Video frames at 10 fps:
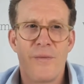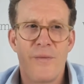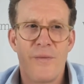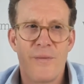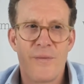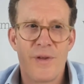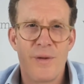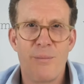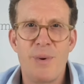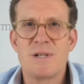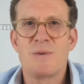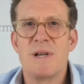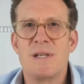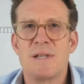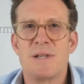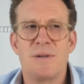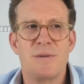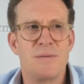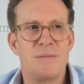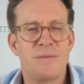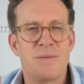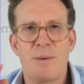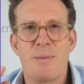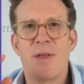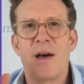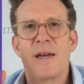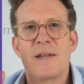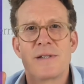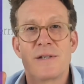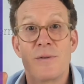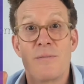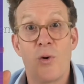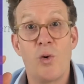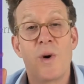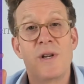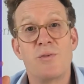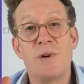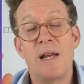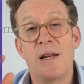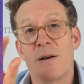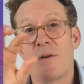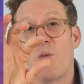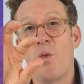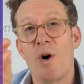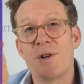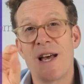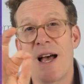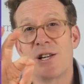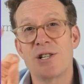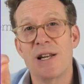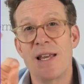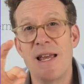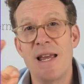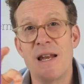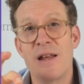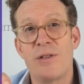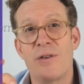The best way to think about that is to always read what's actually in the